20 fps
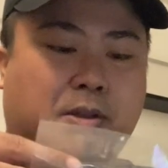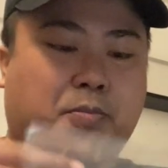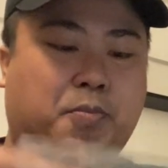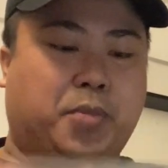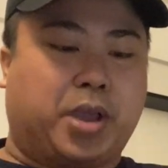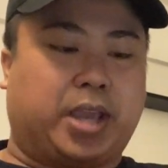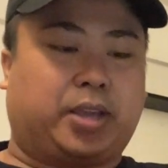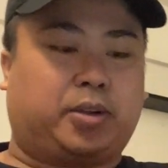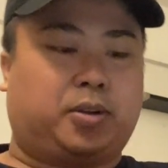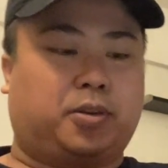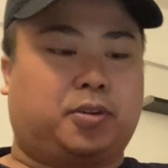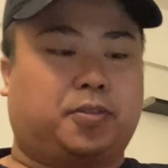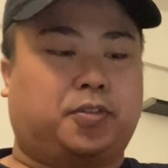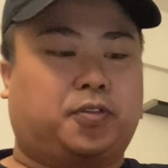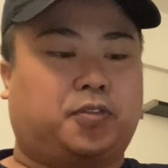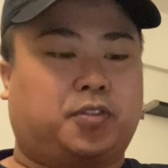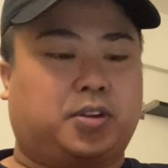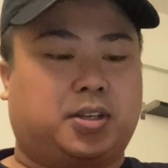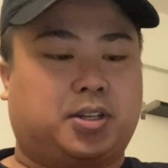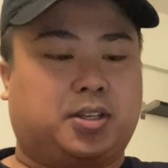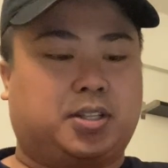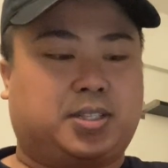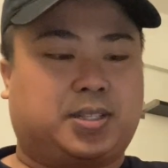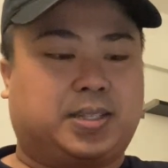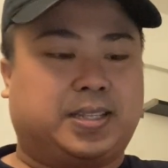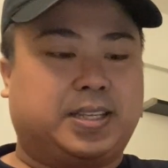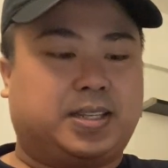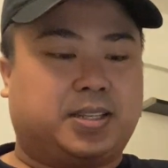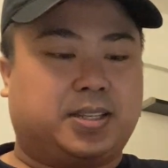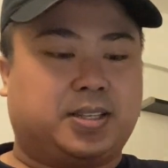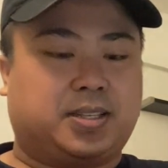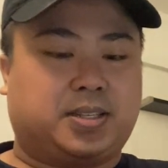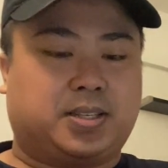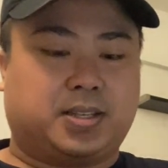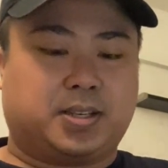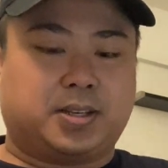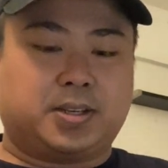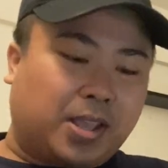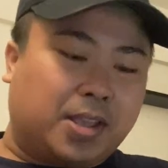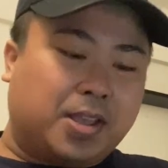pack of uh, stickers
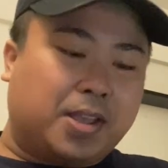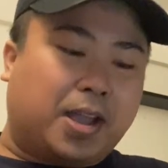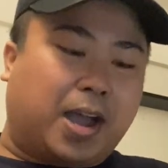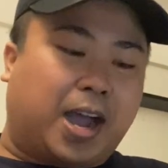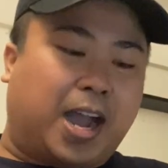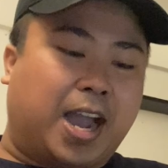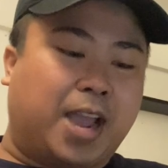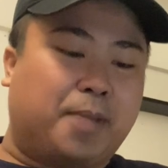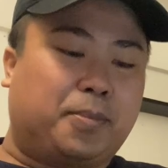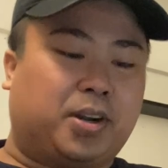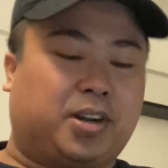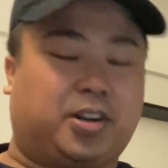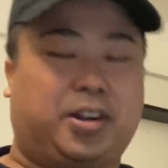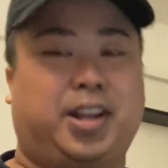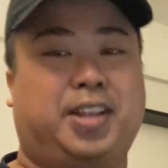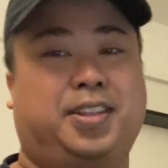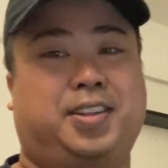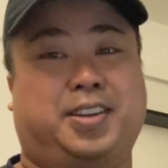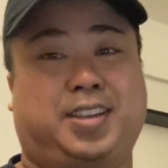here. I'm a creator,